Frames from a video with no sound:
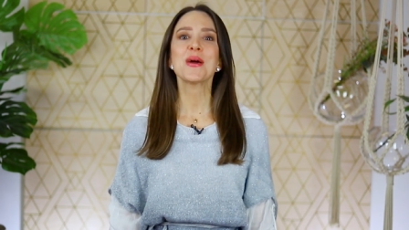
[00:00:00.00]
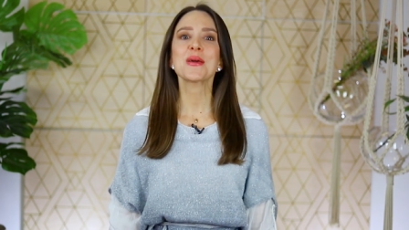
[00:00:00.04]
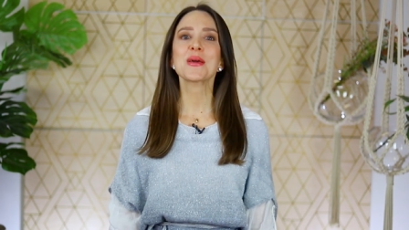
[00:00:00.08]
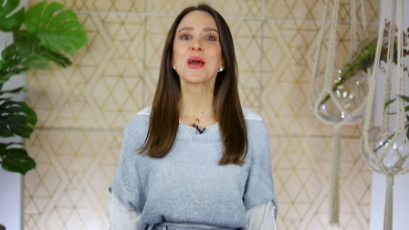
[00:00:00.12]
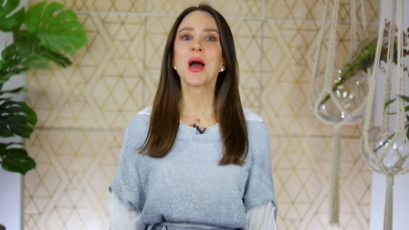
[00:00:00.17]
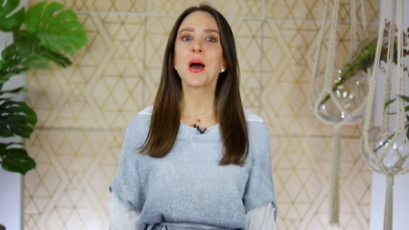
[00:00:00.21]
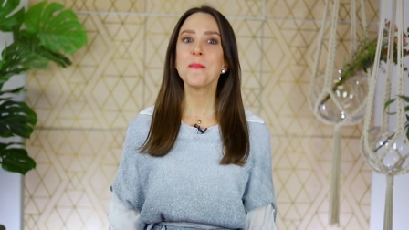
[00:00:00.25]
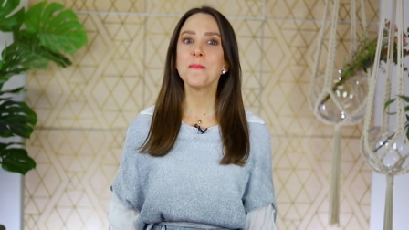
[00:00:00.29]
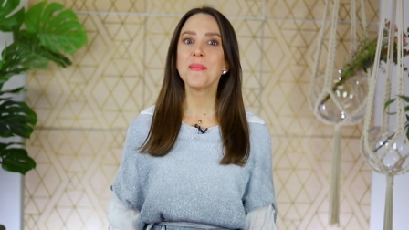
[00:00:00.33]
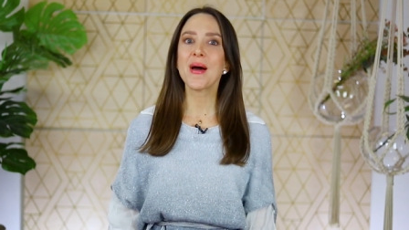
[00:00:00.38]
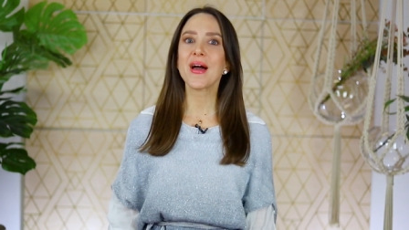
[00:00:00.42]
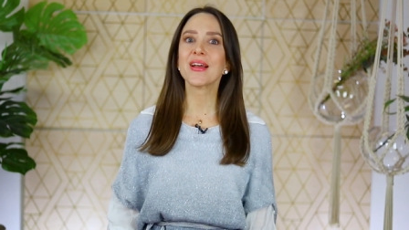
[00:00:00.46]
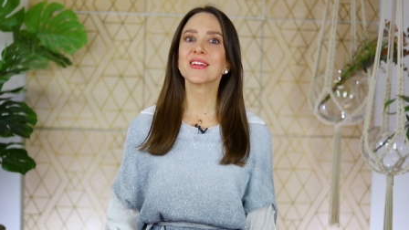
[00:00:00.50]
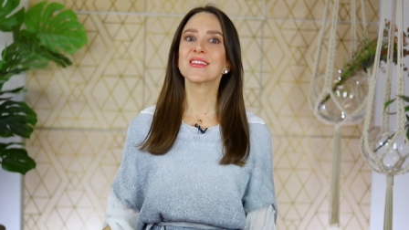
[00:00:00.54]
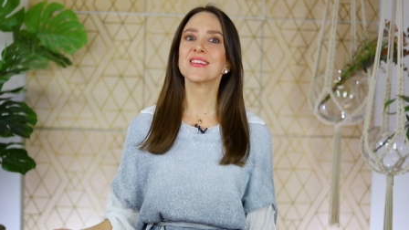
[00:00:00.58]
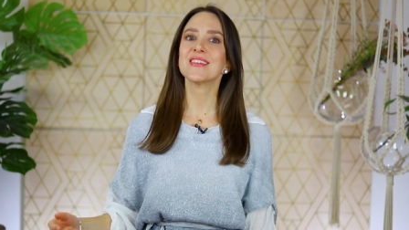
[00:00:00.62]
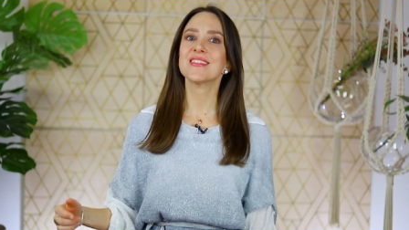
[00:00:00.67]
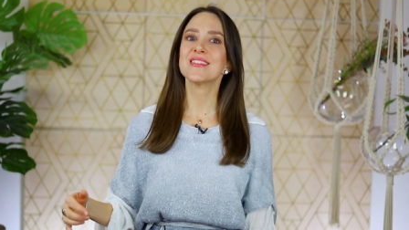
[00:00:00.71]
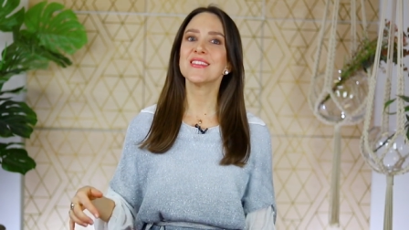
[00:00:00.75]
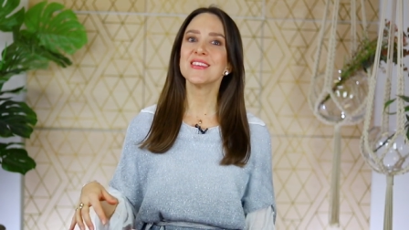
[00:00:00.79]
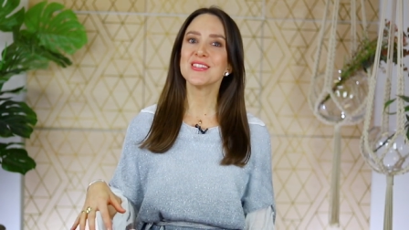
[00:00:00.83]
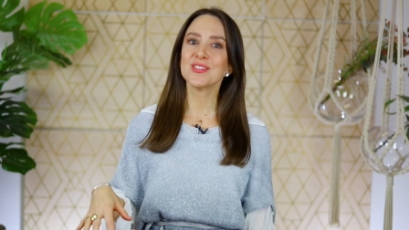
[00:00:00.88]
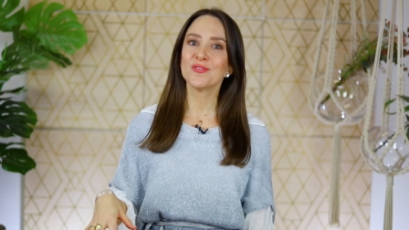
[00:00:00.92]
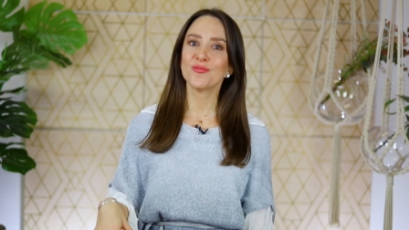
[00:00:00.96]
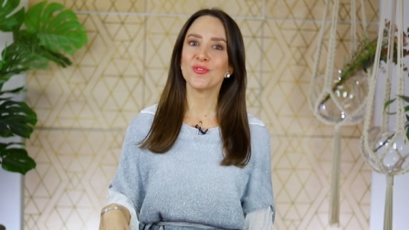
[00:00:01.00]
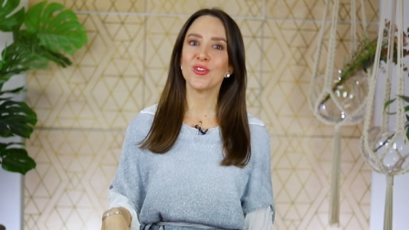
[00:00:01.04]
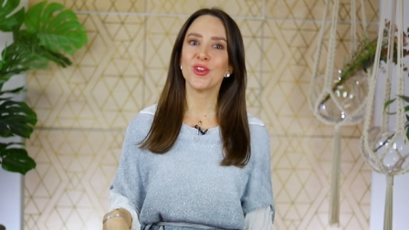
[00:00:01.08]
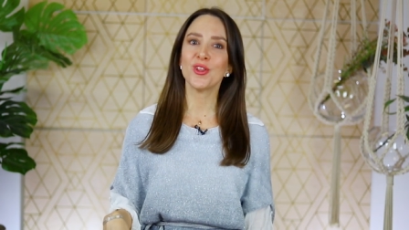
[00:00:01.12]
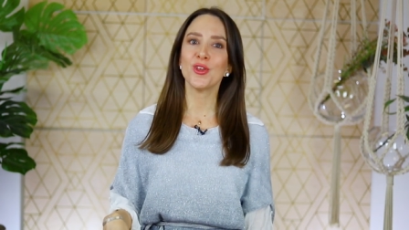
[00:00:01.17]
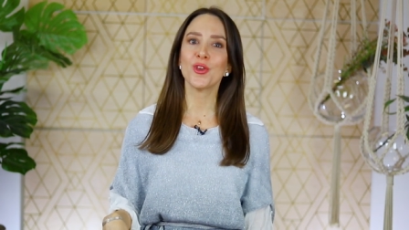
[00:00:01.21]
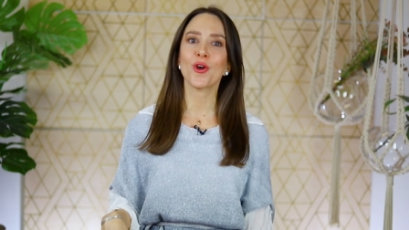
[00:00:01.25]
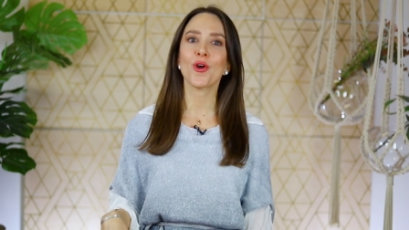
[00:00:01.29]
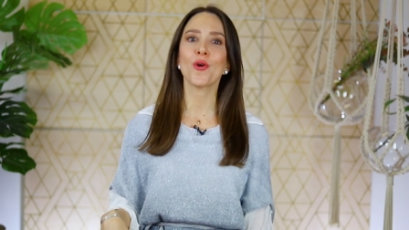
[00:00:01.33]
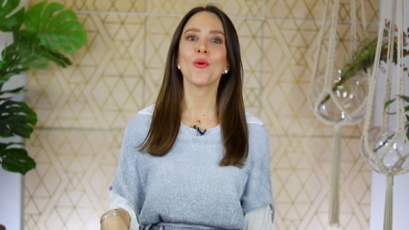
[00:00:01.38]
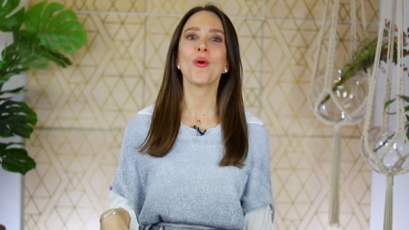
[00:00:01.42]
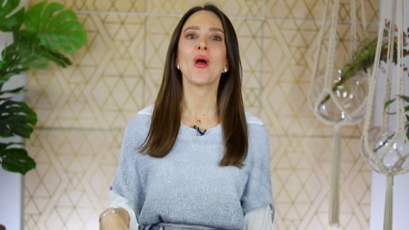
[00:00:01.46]
come back to this
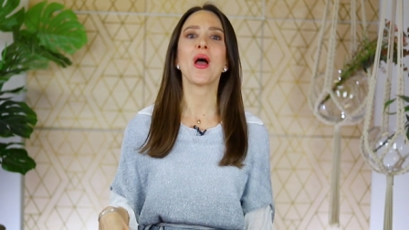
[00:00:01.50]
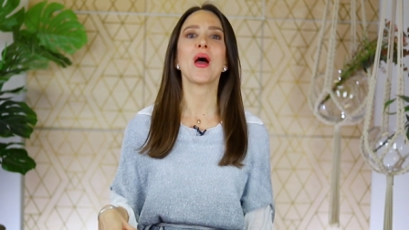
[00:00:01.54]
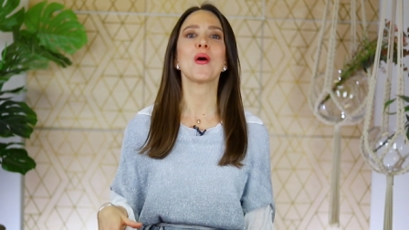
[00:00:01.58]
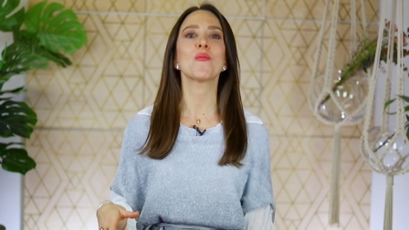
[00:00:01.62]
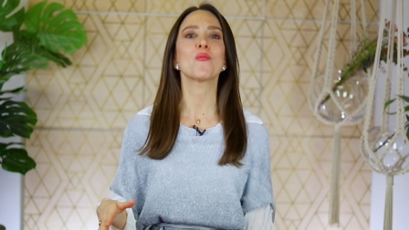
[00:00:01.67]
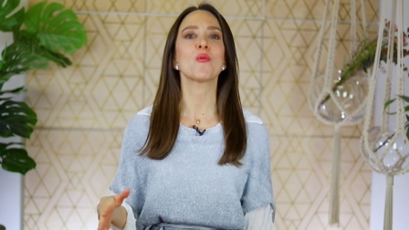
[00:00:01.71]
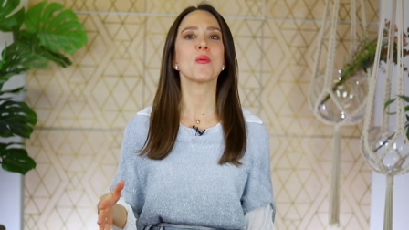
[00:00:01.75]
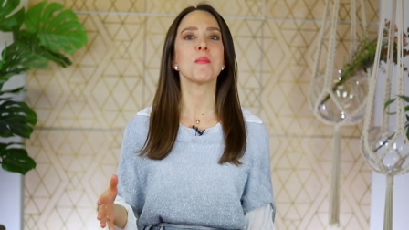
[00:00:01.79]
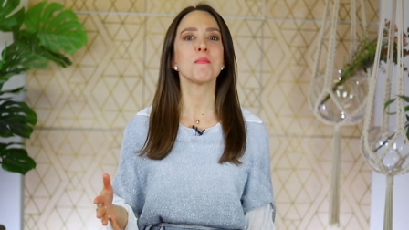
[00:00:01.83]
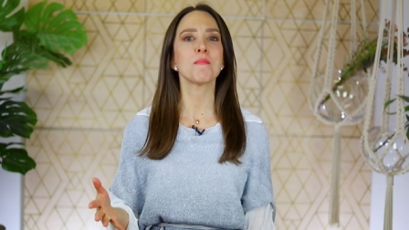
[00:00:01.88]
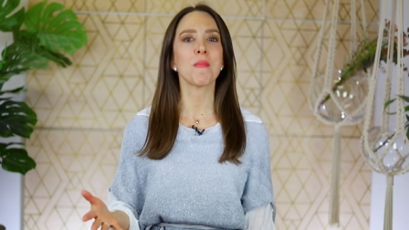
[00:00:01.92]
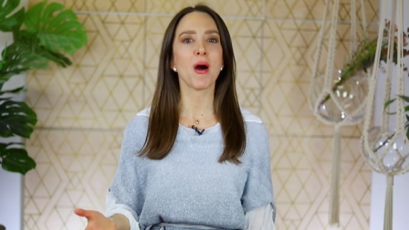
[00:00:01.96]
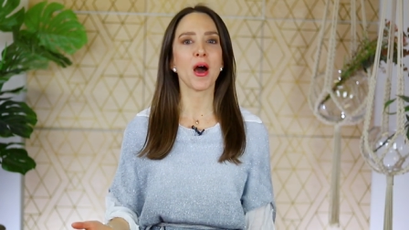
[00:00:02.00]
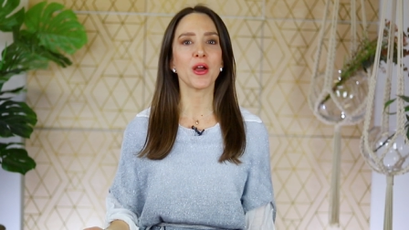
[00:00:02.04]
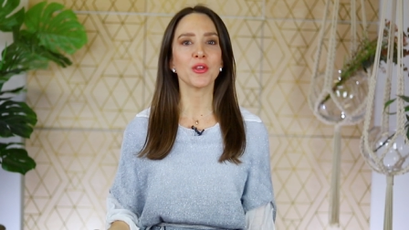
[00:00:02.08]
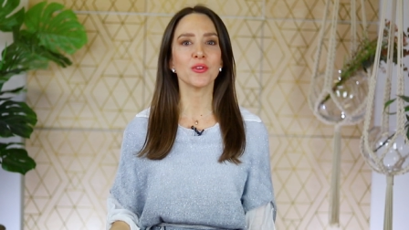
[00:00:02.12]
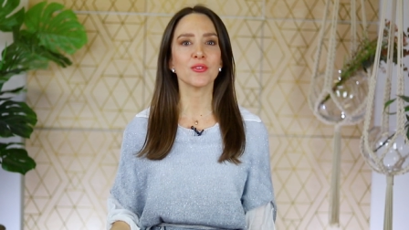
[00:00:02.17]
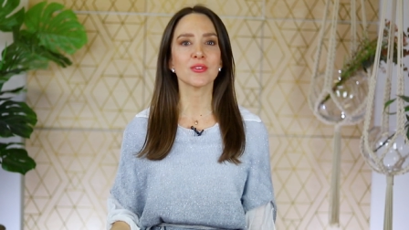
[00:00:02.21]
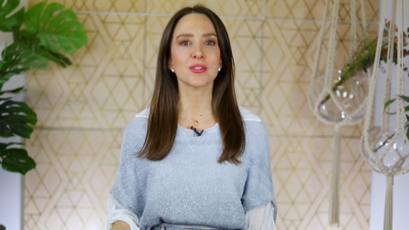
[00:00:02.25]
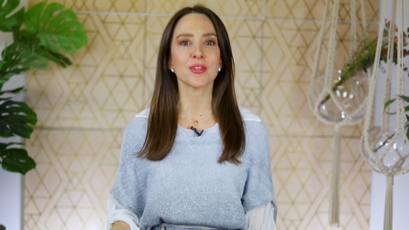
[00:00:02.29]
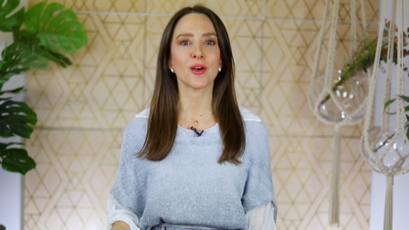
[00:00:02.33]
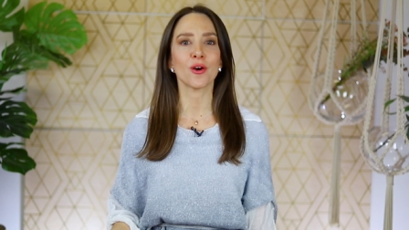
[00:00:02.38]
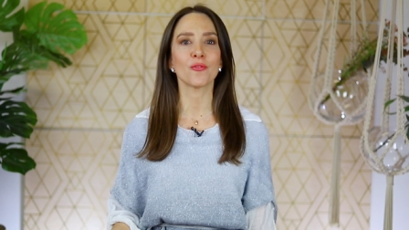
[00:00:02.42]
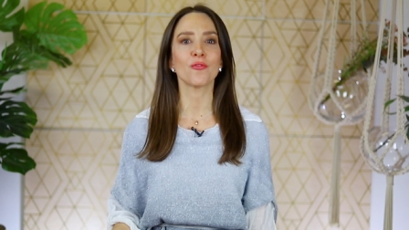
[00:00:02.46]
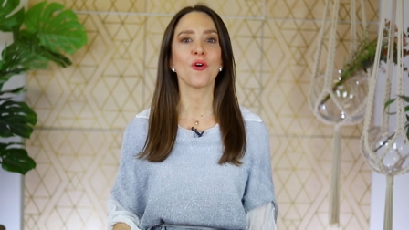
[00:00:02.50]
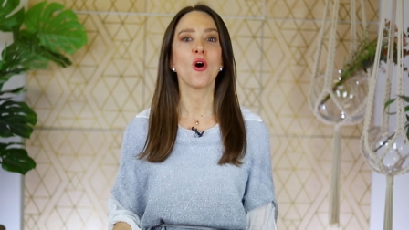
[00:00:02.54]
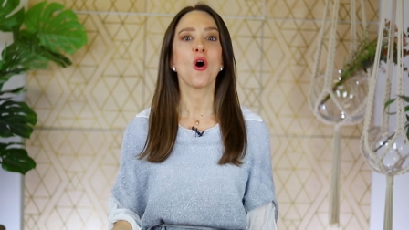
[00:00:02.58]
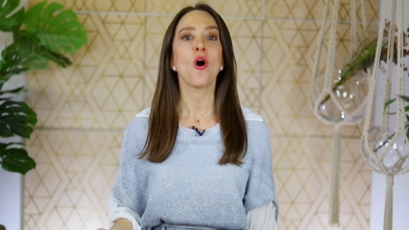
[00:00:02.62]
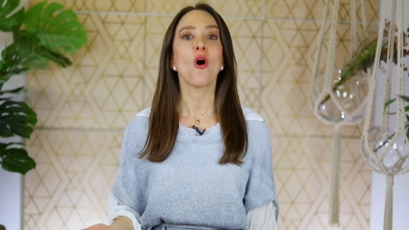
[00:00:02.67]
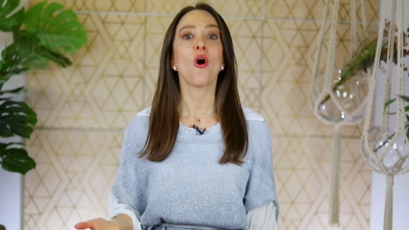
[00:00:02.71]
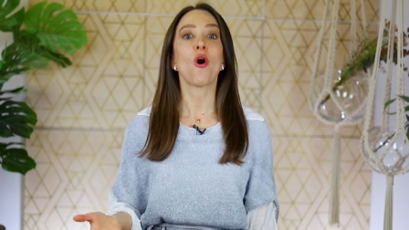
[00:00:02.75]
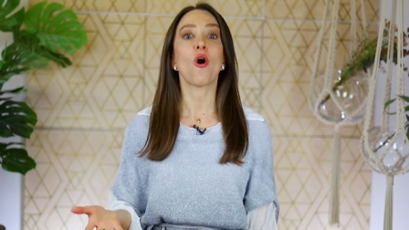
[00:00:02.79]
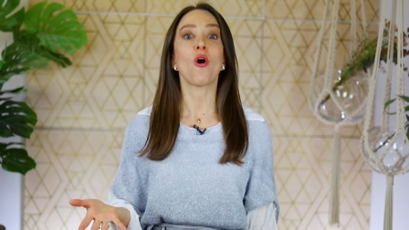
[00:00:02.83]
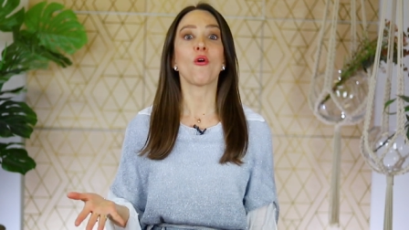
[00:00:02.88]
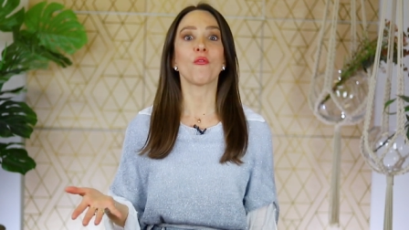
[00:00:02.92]
video and remind yourself